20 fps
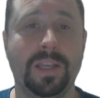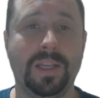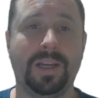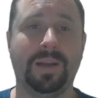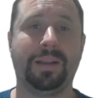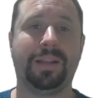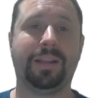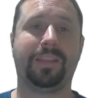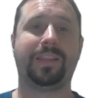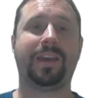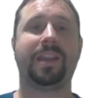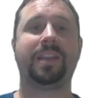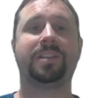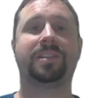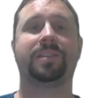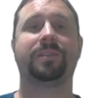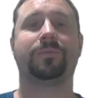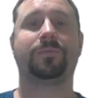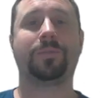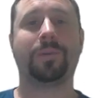Like, that is
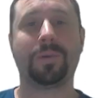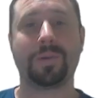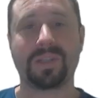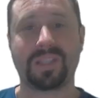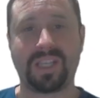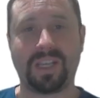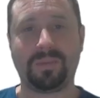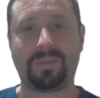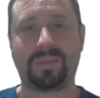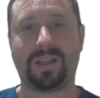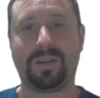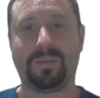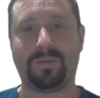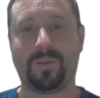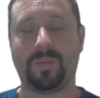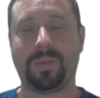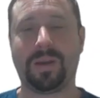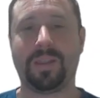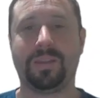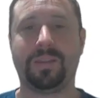the wrong template
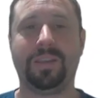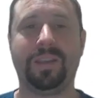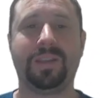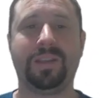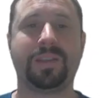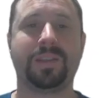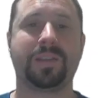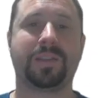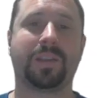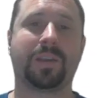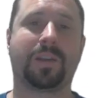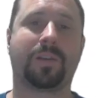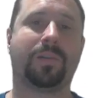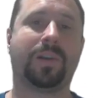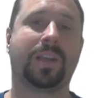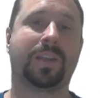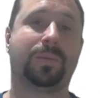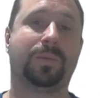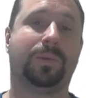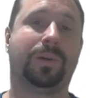format. This is the
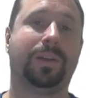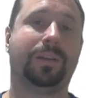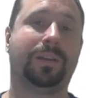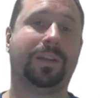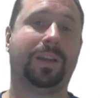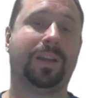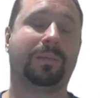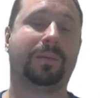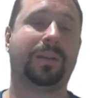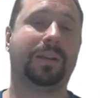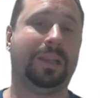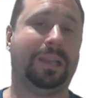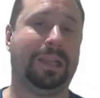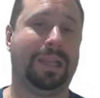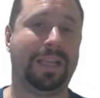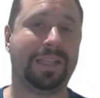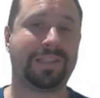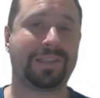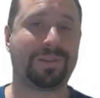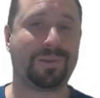correct one. And I went,
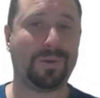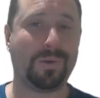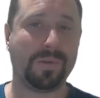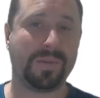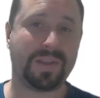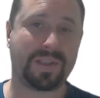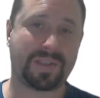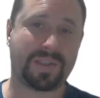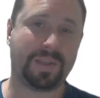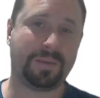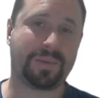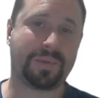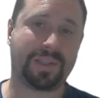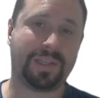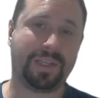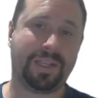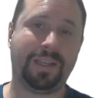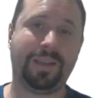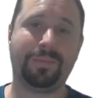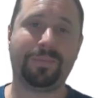let's call this the
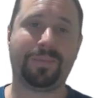Obsidian